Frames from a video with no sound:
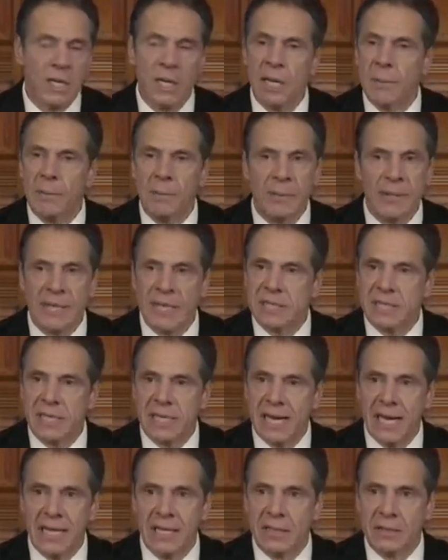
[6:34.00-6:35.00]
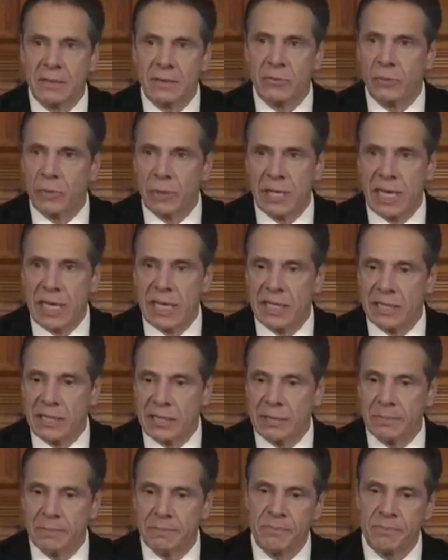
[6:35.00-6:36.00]
But that's not reality.
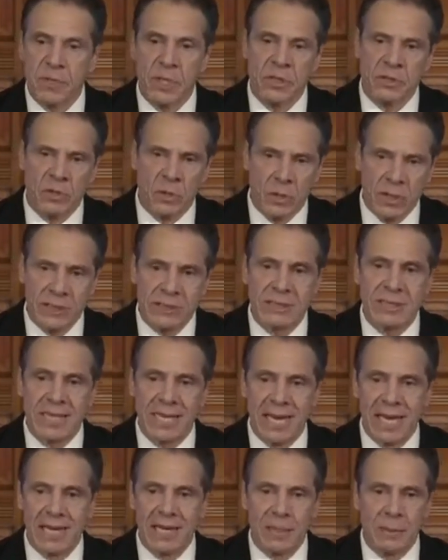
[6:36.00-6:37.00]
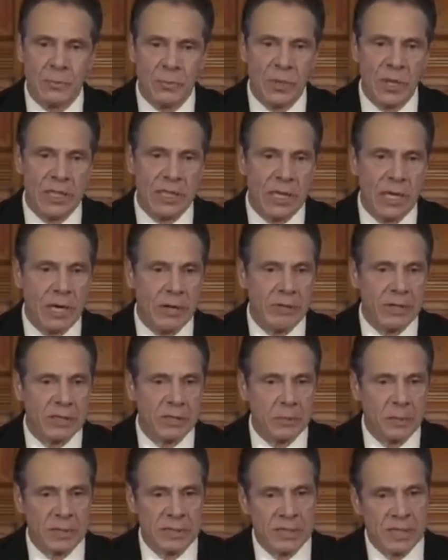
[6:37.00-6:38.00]
So let's calibrate our
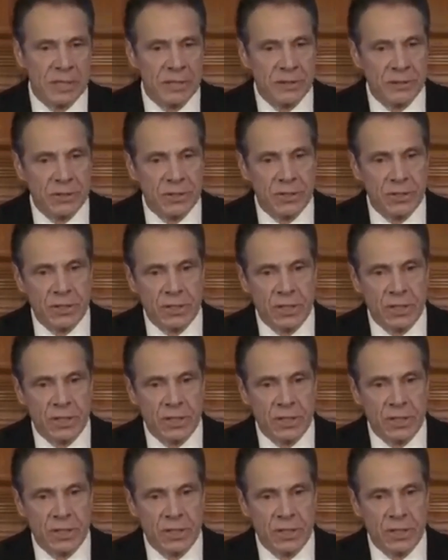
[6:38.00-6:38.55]
expectations.